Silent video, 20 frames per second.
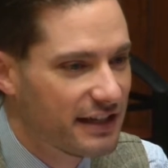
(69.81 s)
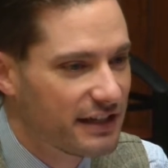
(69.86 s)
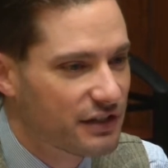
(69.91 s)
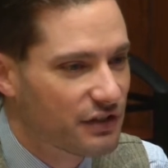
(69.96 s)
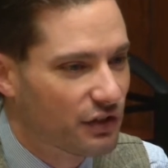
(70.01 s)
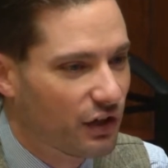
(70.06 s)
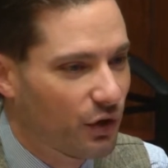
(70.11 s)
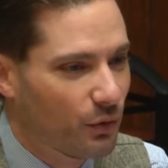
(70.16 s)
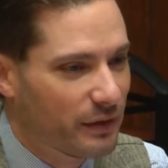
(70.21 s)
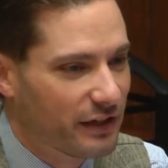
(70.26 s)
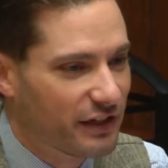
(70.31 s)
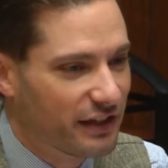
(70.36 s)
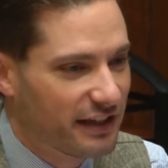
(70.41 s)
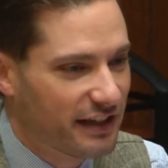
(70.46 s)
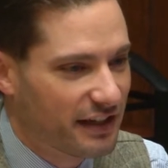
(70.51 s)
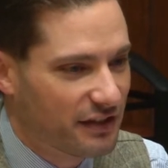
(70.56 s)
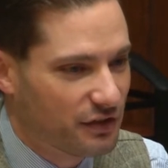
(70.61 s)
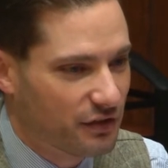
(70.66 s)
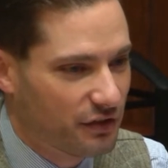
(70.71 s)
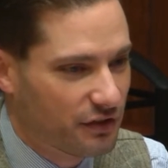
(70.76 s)
So we could
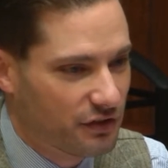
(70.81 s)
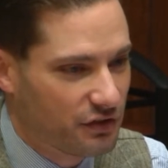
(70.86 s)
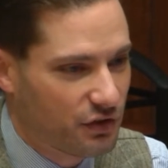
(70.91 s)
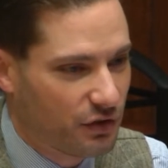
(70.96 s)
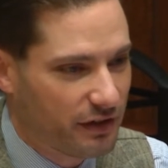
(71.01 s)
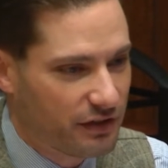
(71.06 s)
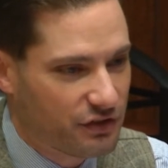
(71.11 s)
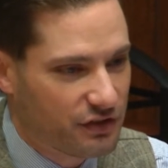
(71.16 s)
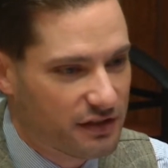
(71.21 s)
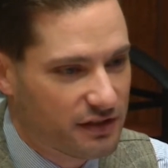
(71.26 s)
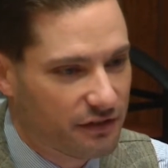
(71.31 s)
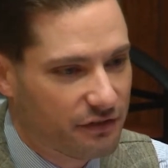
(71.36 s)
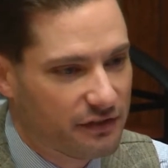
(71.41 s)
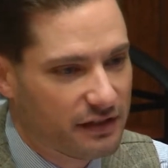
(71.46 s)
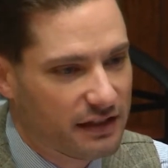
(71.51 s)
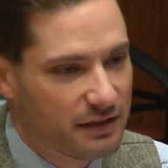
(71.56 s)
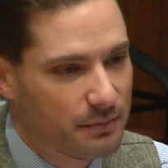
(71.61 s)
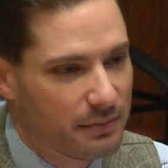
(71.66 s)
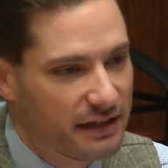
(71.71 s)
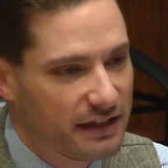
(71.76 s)
answer those questions if
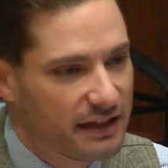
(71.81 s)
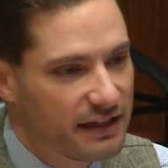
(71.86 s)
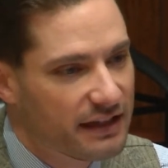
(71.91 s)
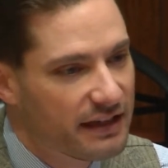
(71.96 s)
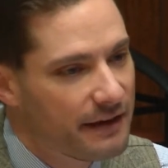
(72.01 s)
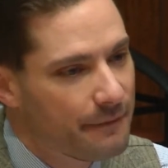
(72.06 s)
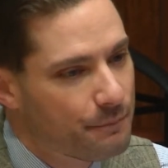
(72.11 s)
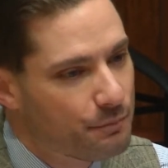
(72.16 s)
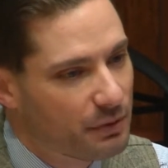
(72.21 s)
need be.